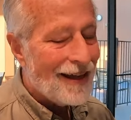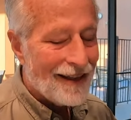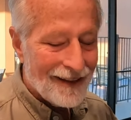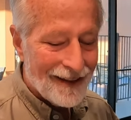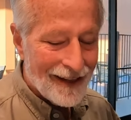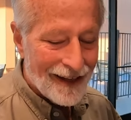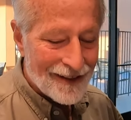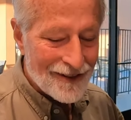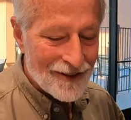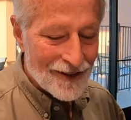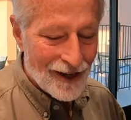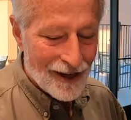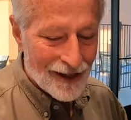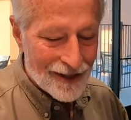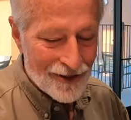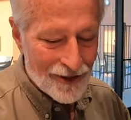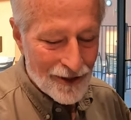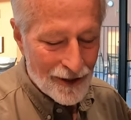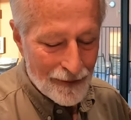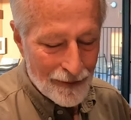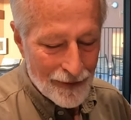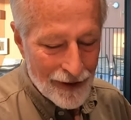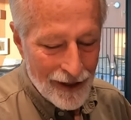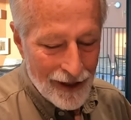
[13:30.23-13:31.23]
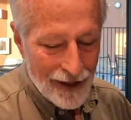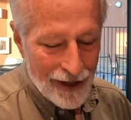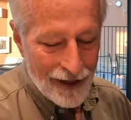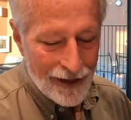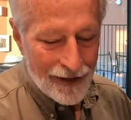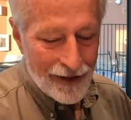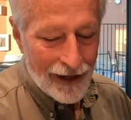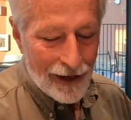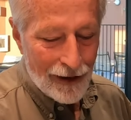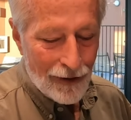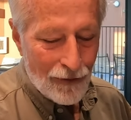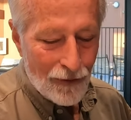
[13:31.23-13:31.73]
That's awesome.
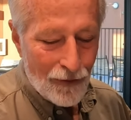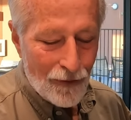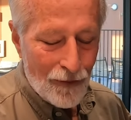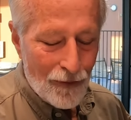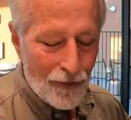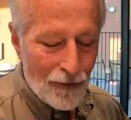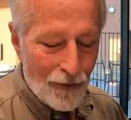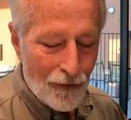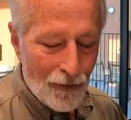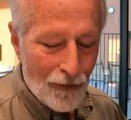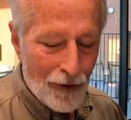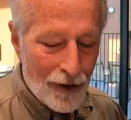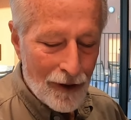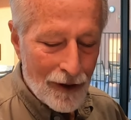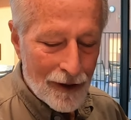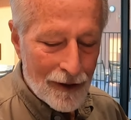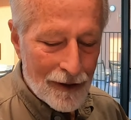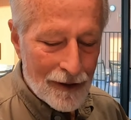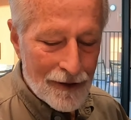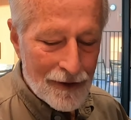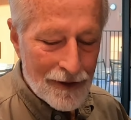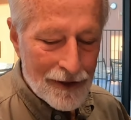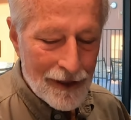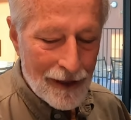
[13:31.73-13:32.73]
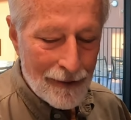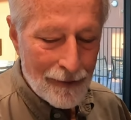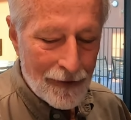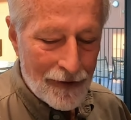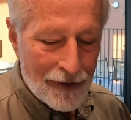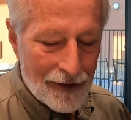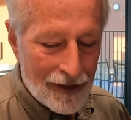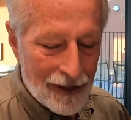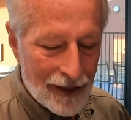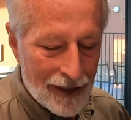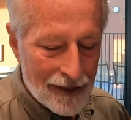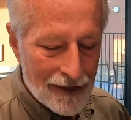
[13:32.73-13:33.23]
Now, what are some of
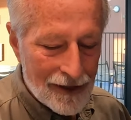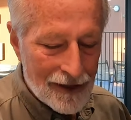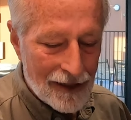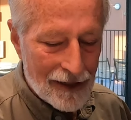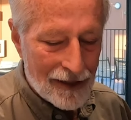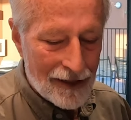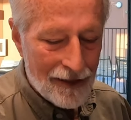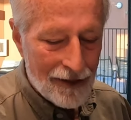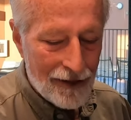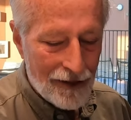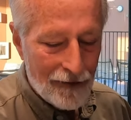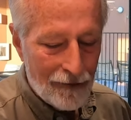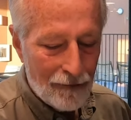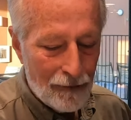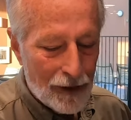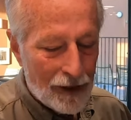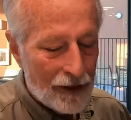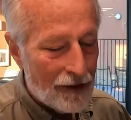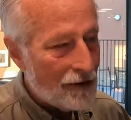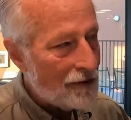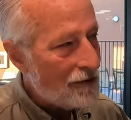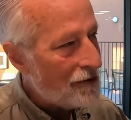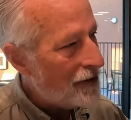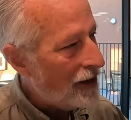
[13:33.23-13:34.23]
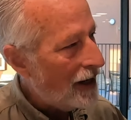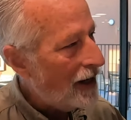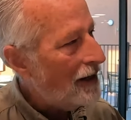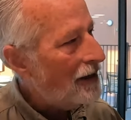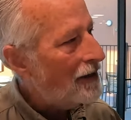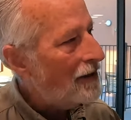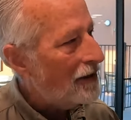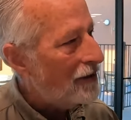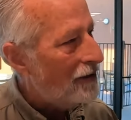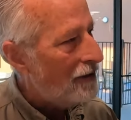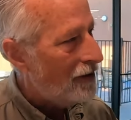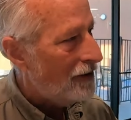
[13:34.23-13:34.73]
the things that you've been
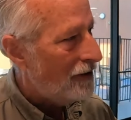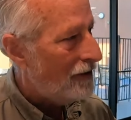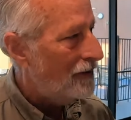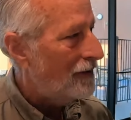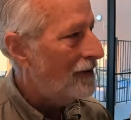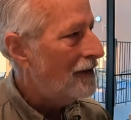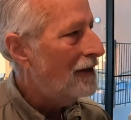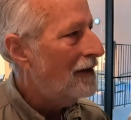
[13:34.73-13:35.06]
trained to do?